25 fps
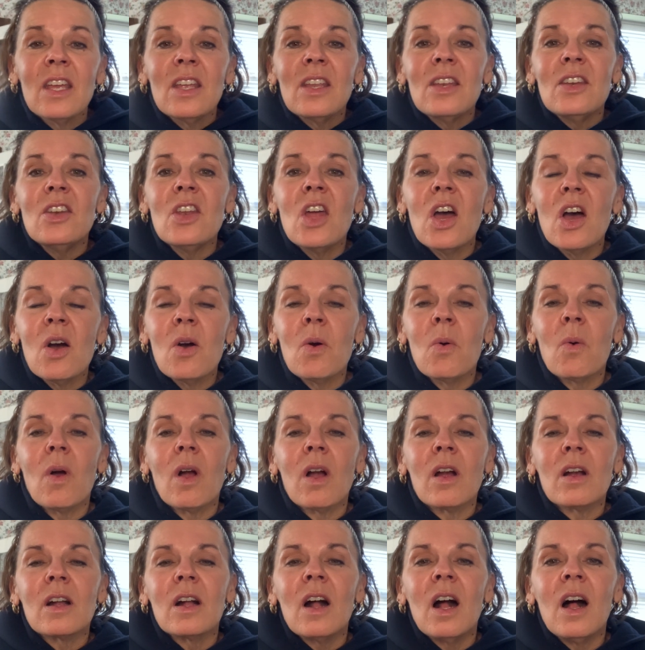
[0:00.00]
No,
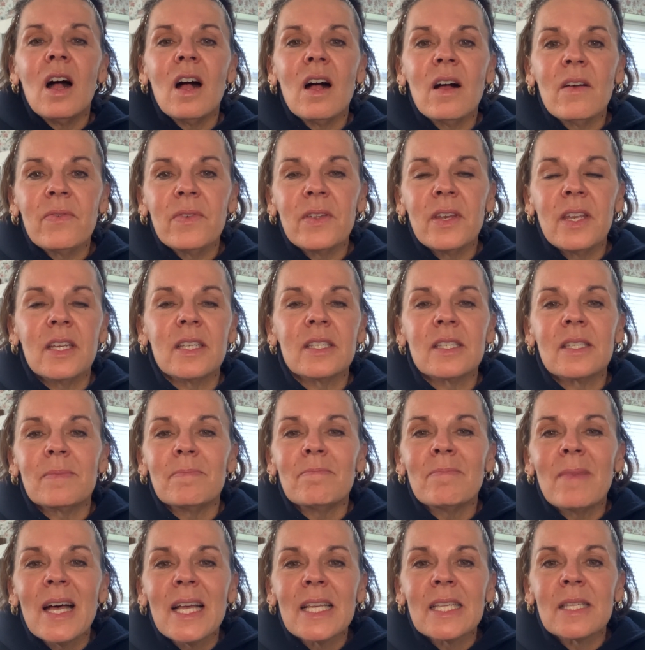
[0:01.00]
our confidence
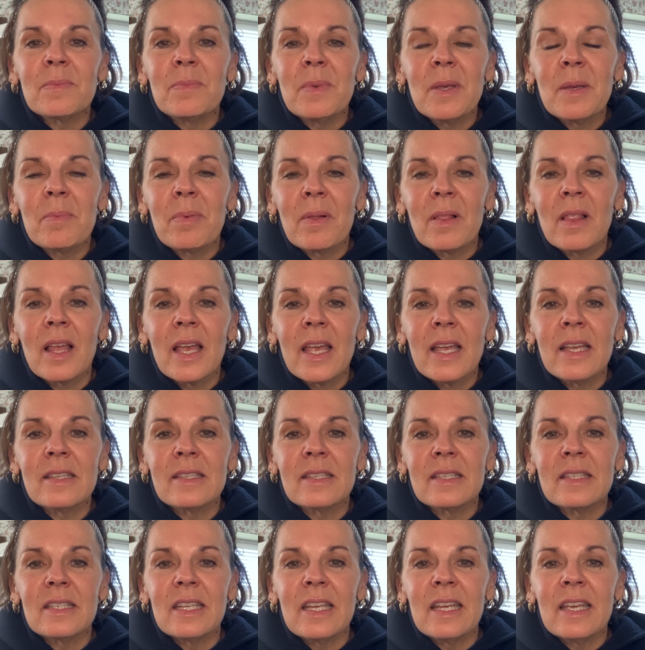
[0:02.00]
must be
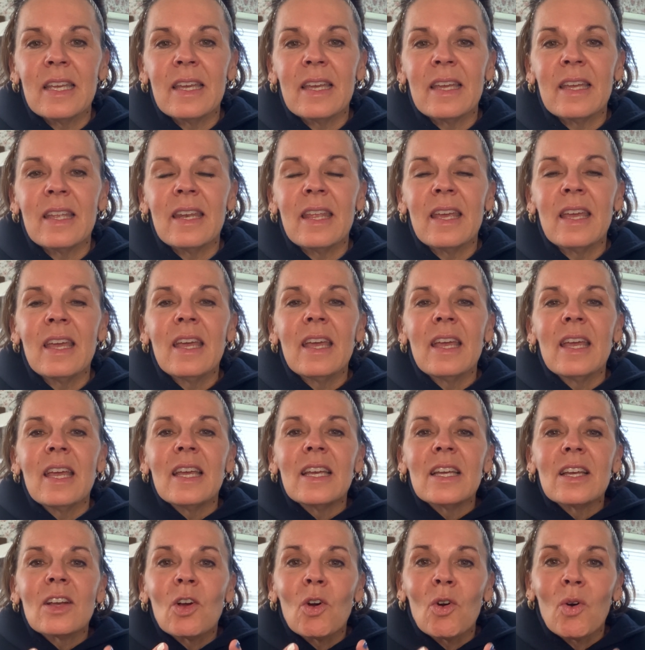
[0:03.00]
placed in
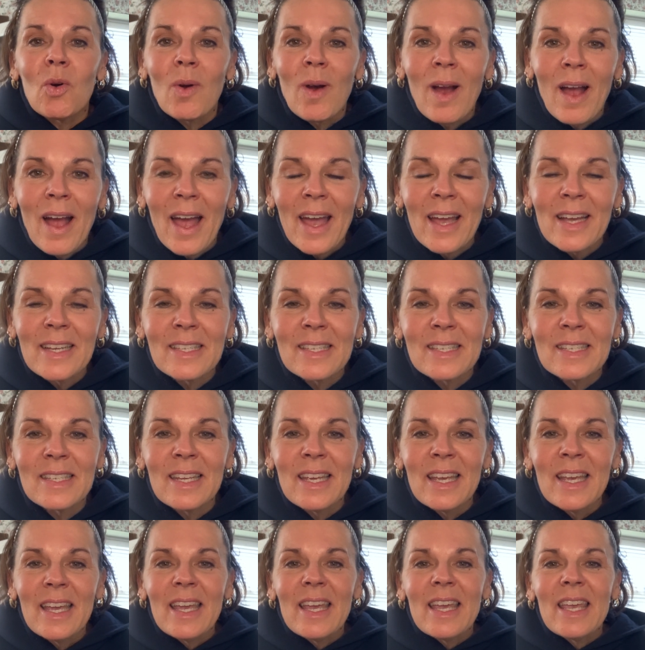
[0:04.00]
Christ,
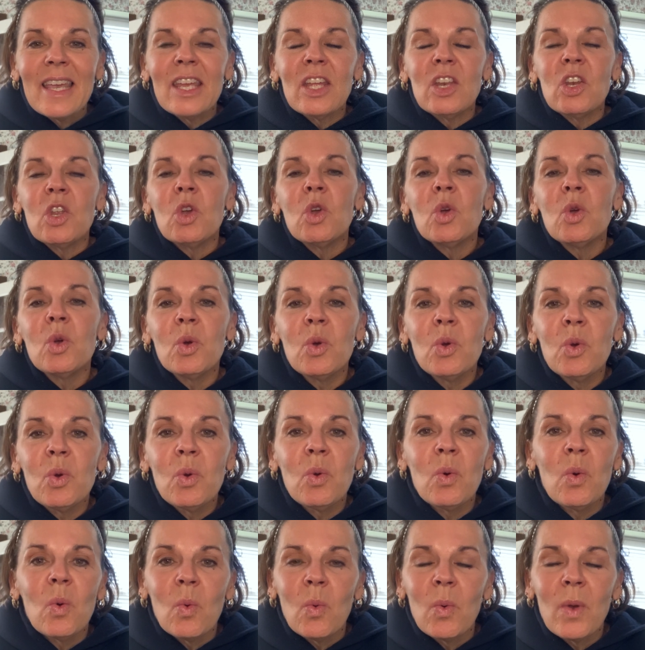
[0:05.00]
in
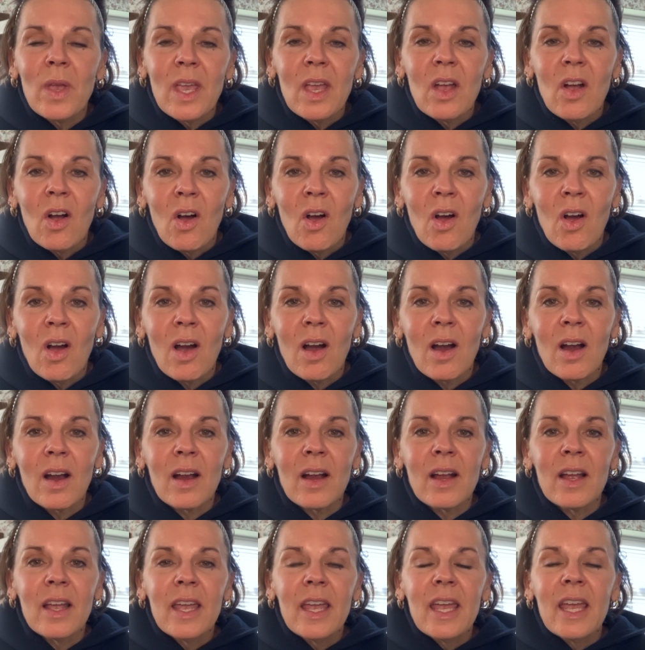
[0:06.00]
who we
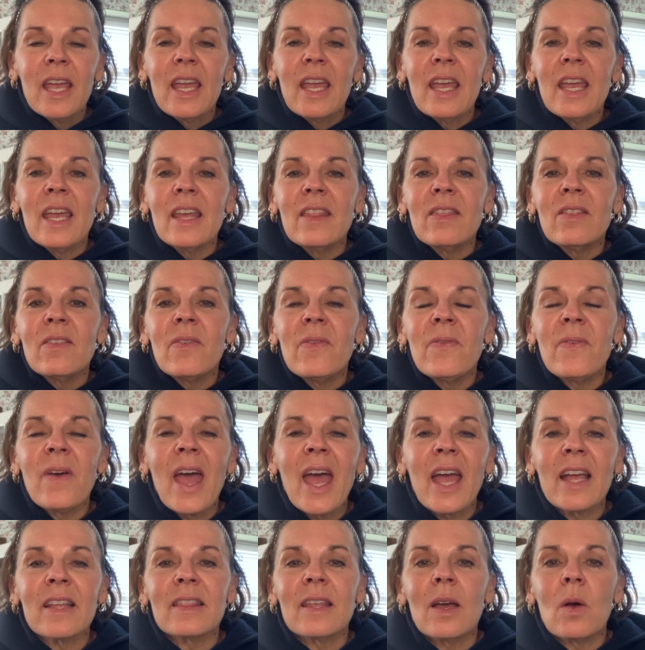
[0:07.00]
are, in the
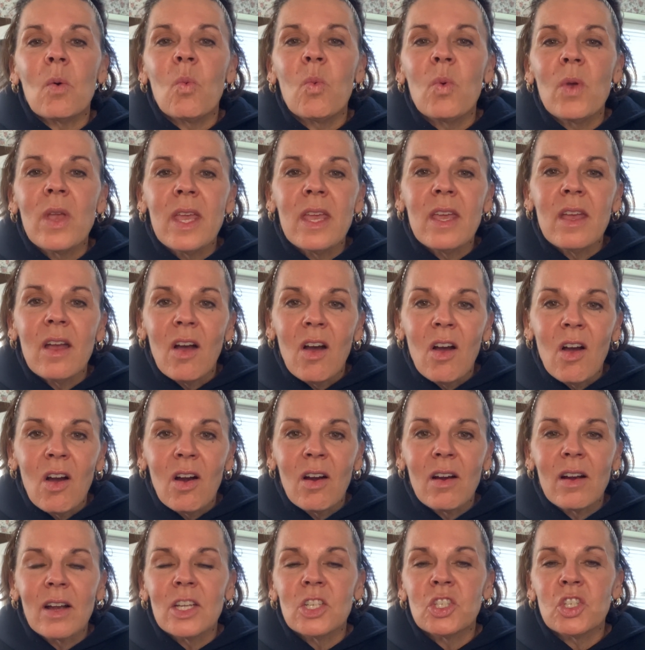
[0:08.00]
fact that we
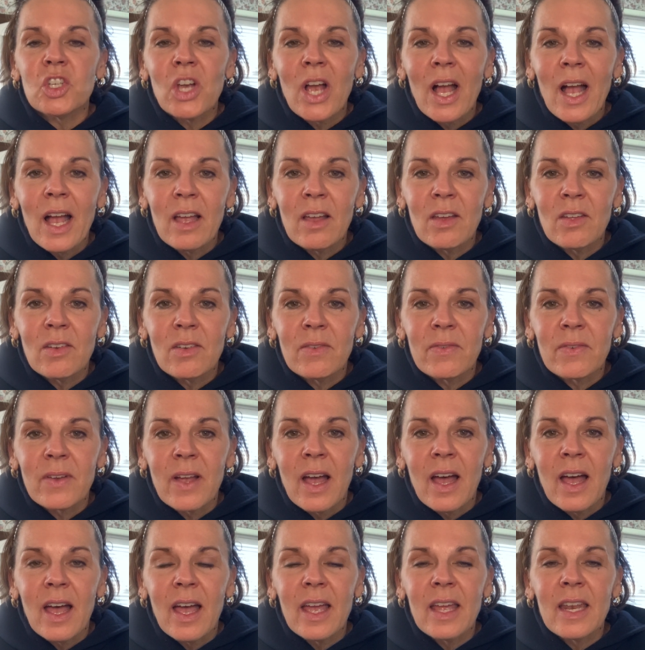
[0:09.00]
are a child of
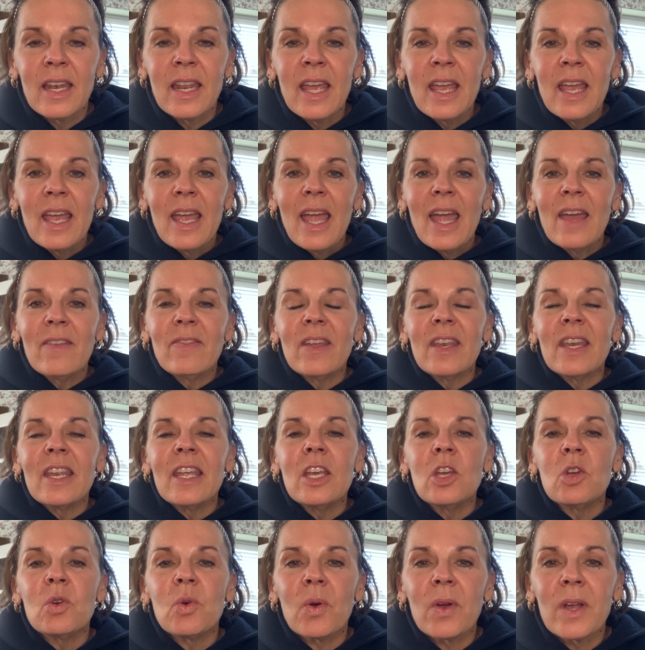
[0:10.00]
God and that
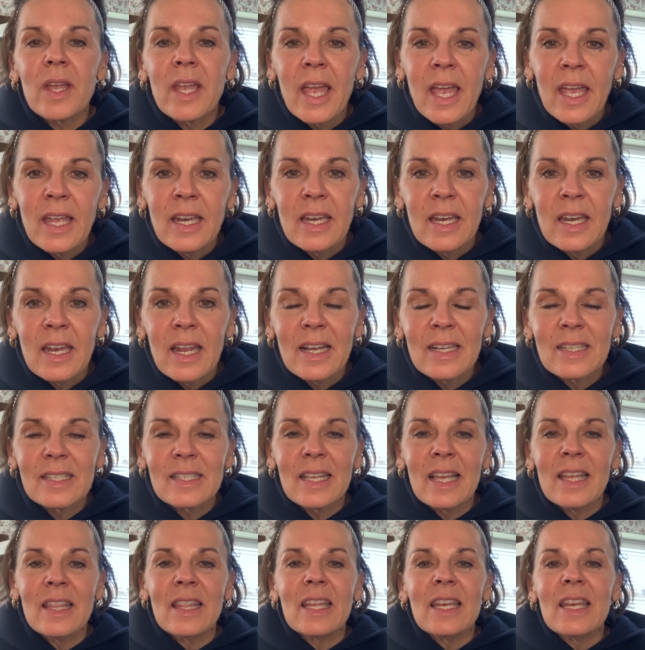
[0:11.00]
He created us
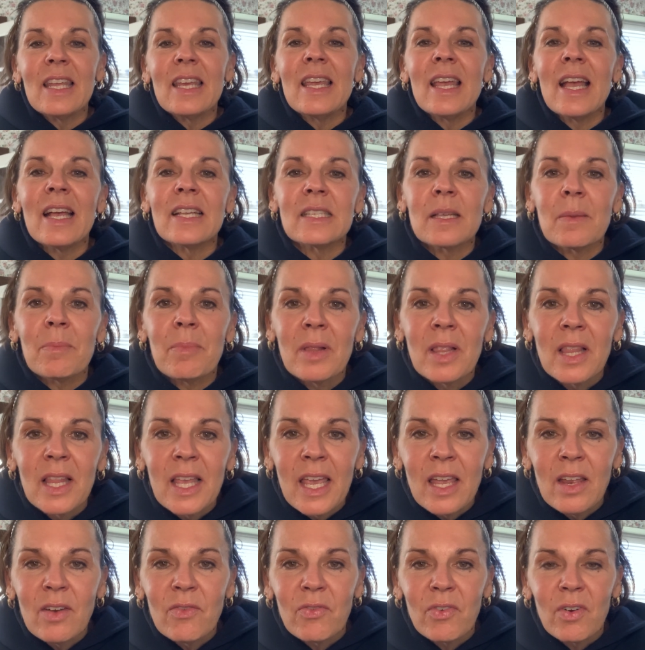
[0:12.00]
and that He has a
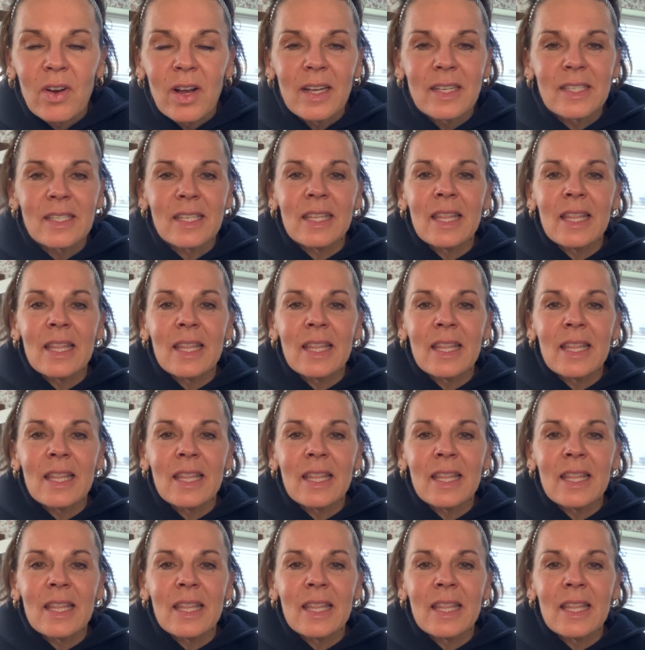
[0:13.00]
plan for us.